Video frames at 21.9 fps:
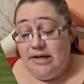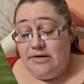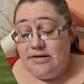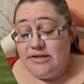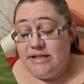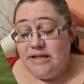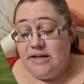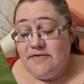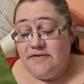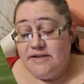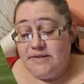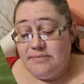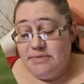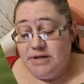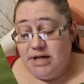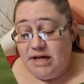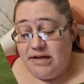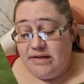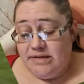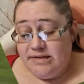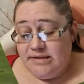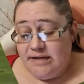yourself some
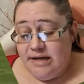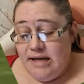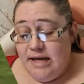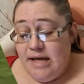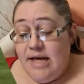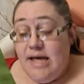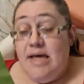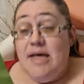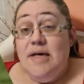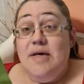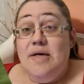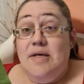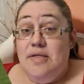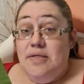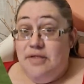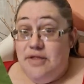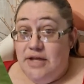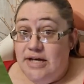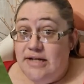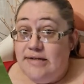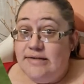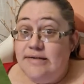ducks,
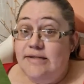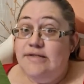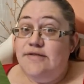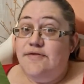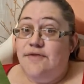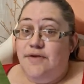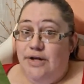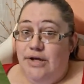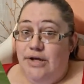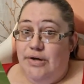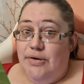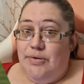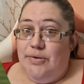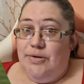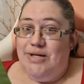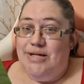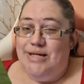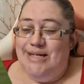this is for you.